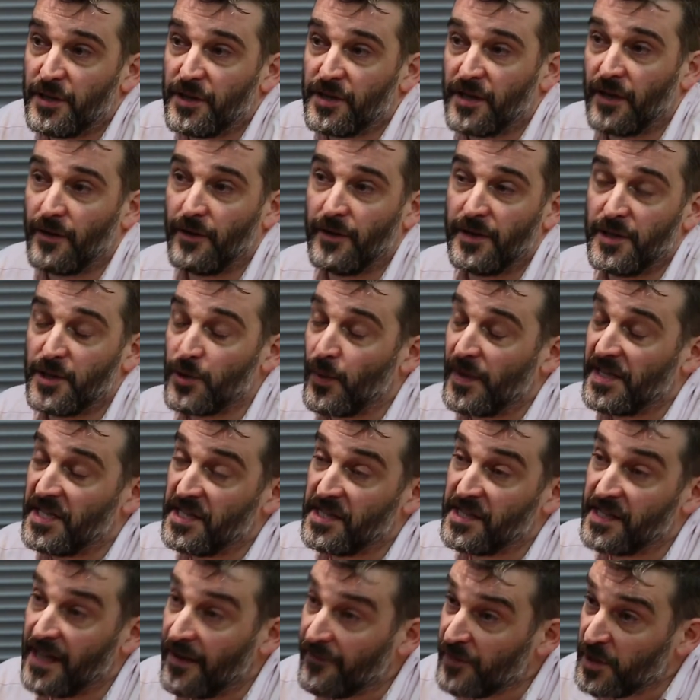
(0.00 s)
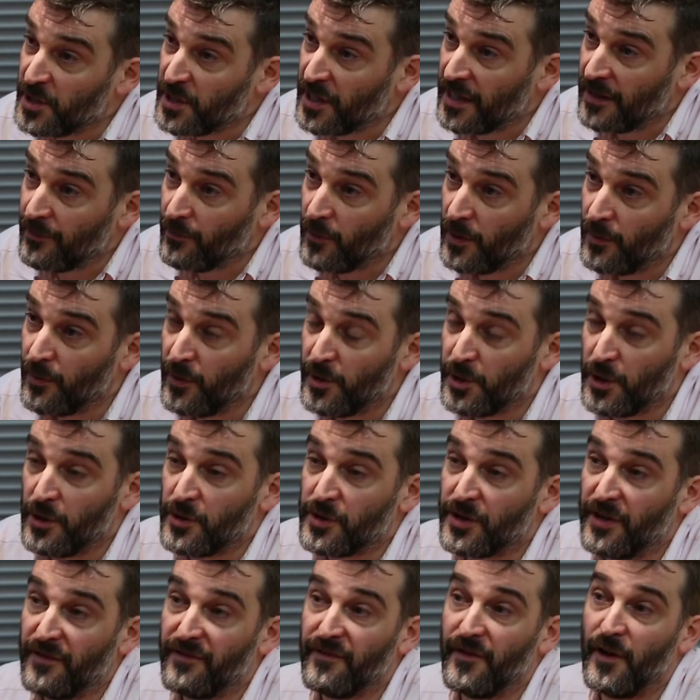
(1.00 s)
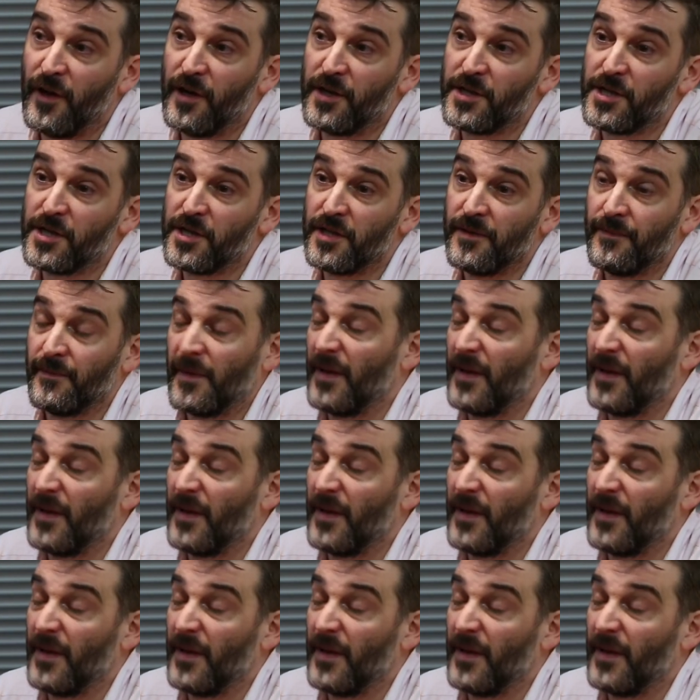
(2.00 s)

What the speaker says: So in 2017, we produced the first,